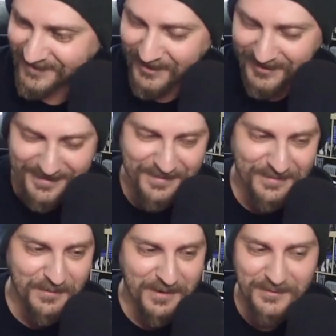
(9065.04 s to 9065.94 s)
All right.
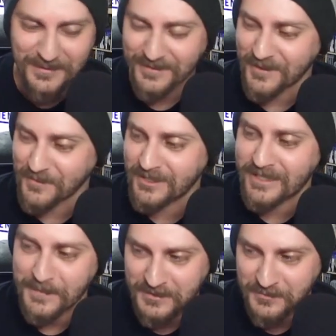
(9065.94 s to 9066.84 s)
Then we will
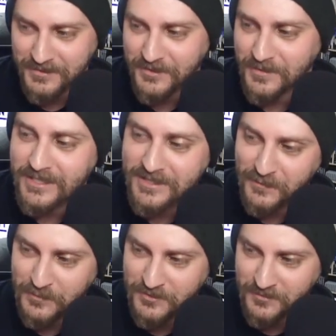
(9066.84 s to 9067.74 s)
skip this one. So this is the
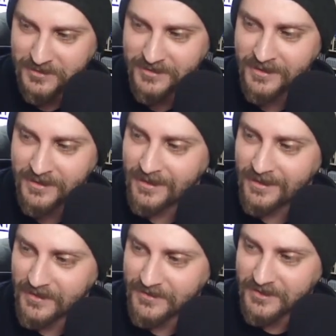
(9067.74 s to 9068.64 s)
first one
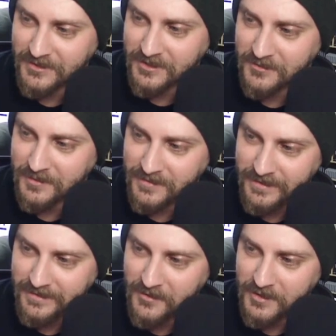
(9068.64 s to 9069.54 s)
that's going to go in
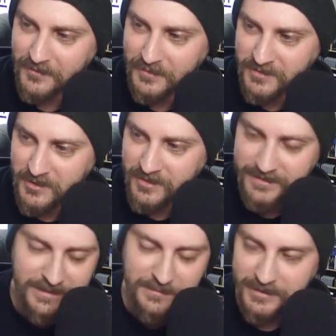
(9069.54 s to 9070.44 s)
the not enough
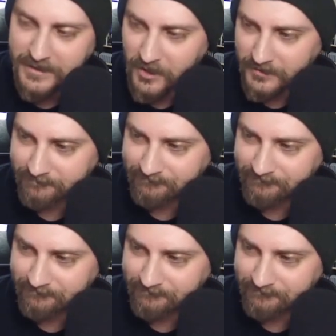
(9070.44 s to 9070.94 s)
experience. Didn't play column.